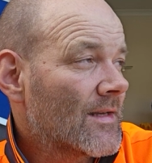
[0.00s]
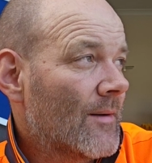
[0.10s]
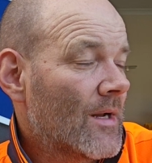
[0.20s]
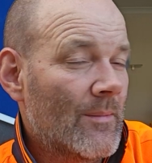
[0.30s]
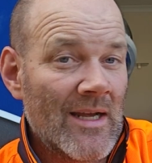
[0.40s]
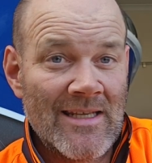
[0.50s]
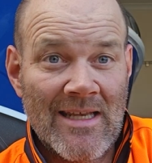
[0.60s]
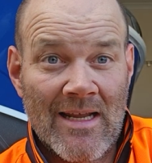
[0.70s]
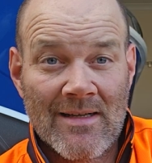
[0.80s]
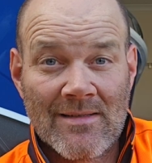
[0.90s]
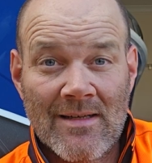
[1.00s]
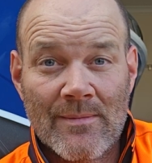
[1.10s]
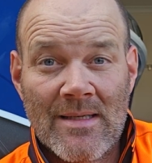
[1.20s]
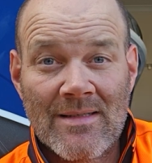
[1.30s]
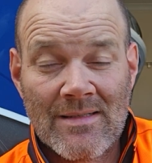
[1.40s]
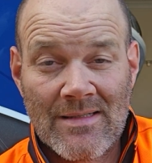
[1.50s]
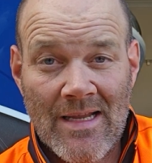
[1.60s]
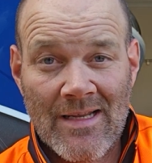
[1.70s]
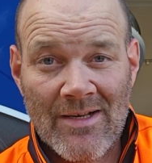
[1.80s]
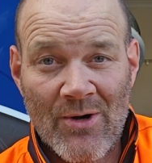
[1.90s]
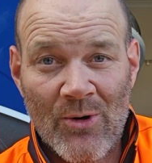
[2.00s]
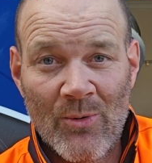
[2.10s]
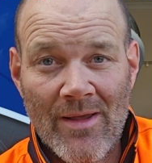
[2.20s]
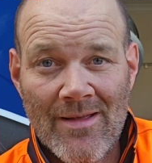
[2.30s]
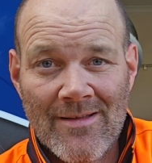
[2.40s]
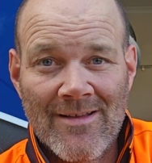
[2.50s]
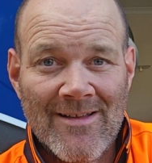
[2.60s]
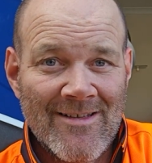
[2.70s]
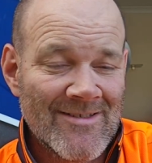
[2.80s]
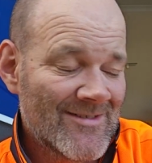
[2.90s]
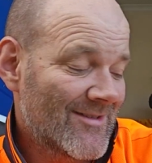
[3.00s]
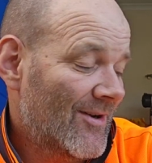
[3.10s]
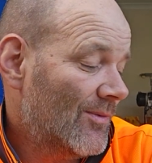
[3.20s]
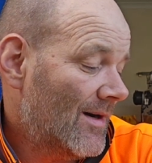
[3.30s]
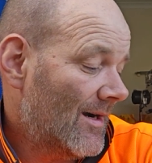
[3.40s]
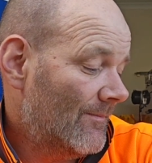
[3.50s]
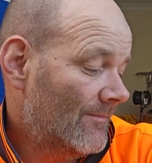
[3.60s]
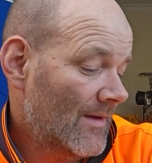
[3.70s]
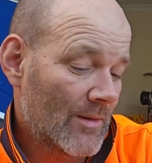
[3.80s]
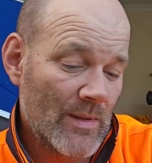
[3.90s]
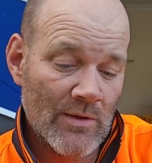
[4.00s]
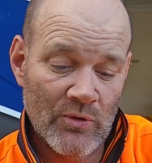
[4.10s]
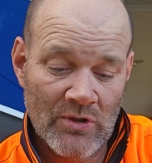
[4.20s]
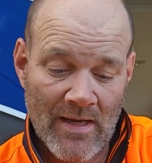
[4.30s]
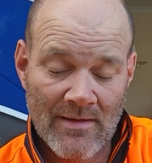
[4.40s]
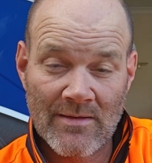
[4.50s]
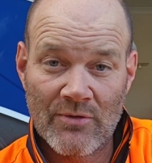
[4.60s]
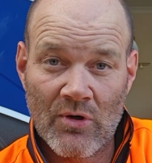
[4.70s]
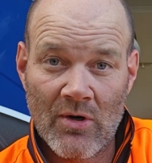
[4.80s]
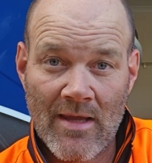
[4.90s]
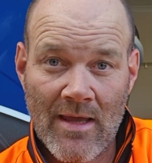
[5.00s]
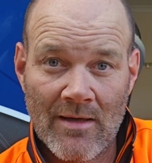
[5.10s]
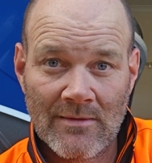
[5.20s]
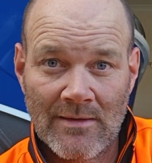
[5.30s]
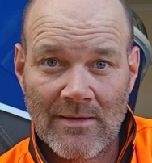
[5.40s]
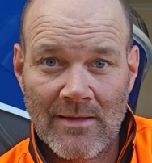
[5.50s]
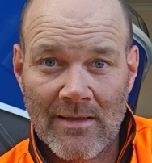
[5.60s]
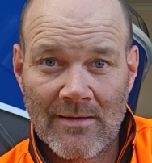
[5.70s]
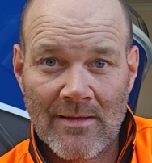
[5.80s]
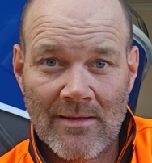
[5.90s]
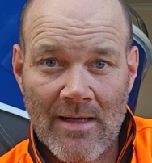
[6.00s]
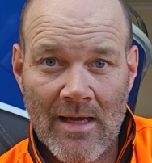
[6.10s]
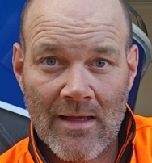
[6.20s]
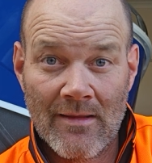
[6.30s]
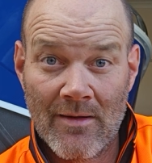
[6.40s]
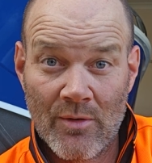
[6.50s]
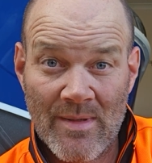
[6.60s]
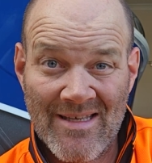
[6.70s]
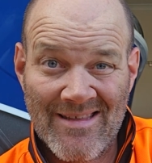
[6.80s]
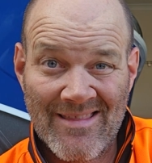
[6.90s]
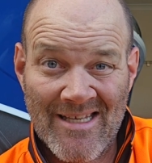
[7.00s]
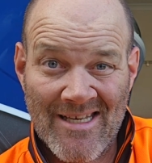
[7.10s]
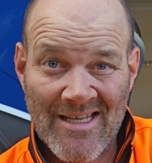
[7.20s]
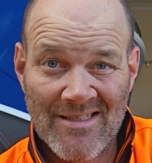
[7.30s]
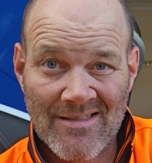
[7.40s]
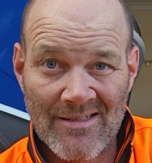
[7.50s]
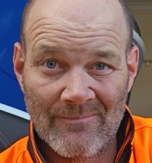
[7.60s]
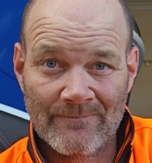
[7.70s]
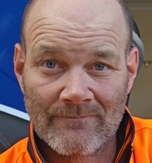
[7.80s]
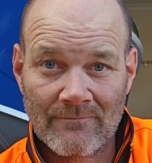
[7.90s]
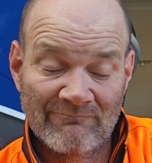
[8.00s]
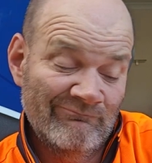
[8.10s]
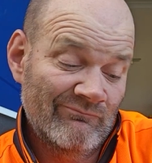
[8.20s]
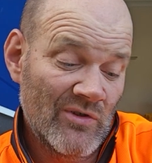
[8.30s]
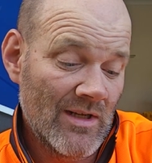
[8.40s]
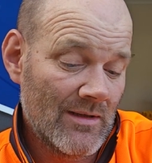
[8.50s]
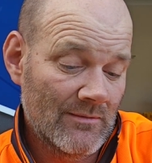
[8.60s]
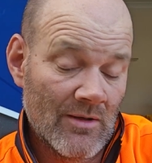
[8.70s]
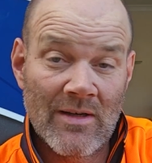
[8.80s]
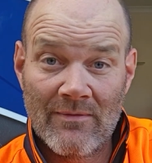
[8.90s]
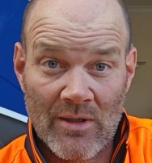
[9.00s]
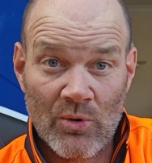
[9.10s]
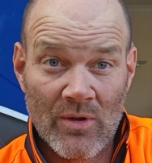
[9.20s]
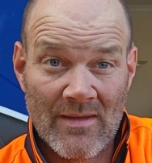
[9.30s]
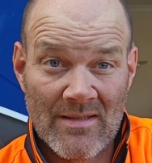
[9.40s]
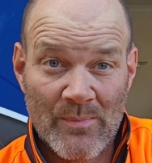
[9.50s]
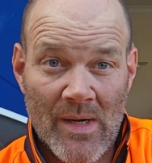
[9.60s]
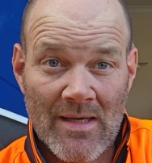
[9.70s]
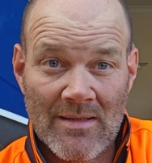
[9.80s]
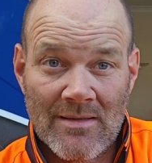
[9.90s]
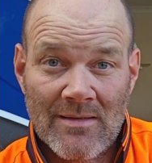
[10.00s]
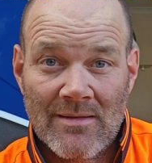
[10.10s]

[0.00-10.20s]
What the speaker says: coming up again, it's going to be stinking hot weather, so it'll be a good chance to dry out, and then that'll be the next step. Righto, I'll give you a look at this paste.